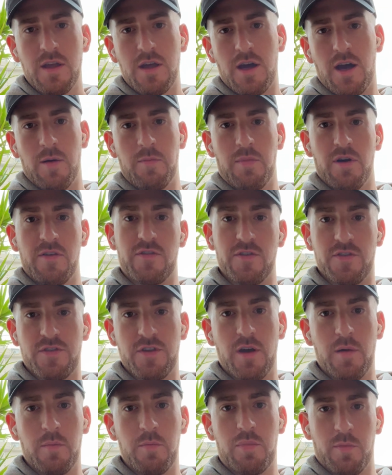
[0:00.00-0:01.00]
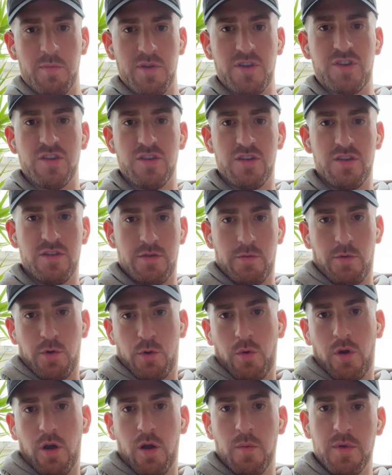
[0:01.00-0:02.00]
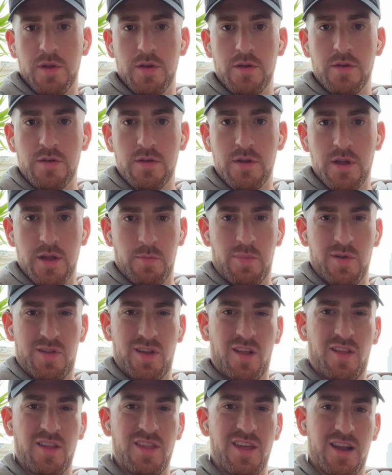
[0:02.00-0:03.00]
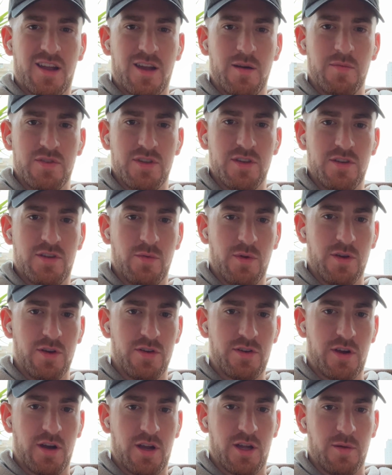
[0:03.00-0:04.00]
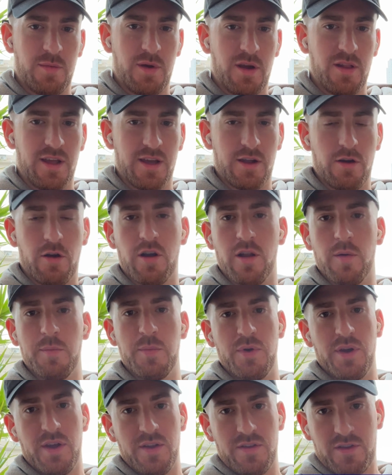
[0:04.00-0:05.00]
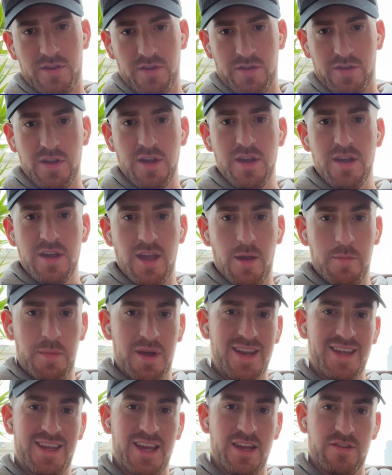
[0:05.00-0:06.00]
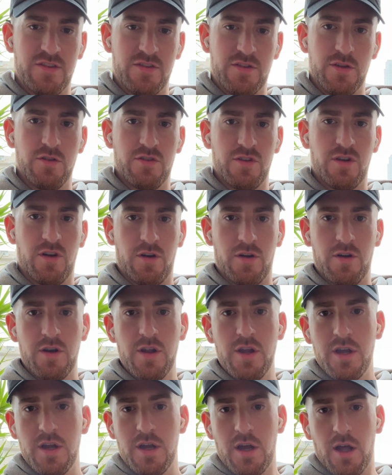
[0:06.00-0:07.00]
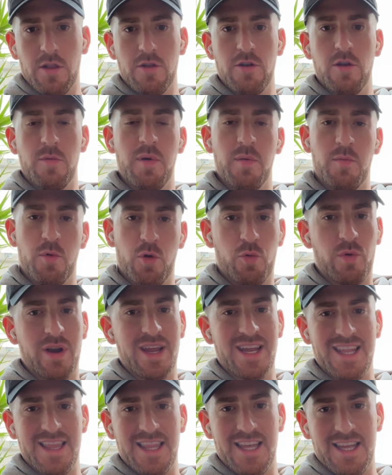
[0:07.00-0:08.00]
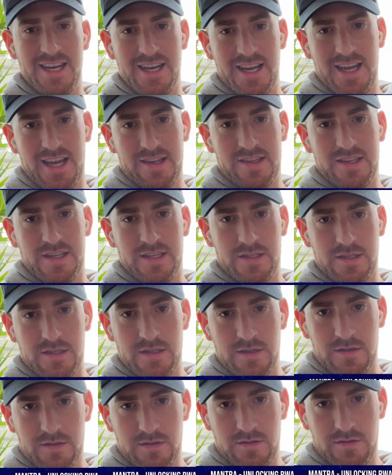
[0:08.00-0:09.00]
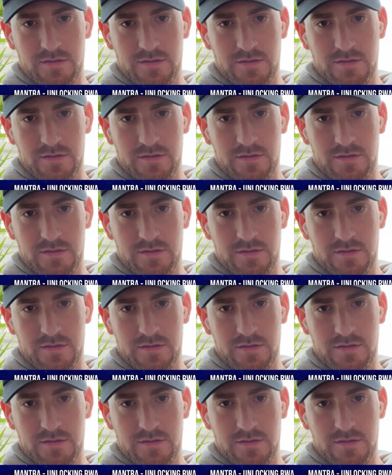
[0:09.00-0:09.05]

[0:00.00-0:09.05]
But for some, permissioned is a requirement, and particularly that comes into when you're talking about like RWAs, because in many cases those are a little bit more regulated assets.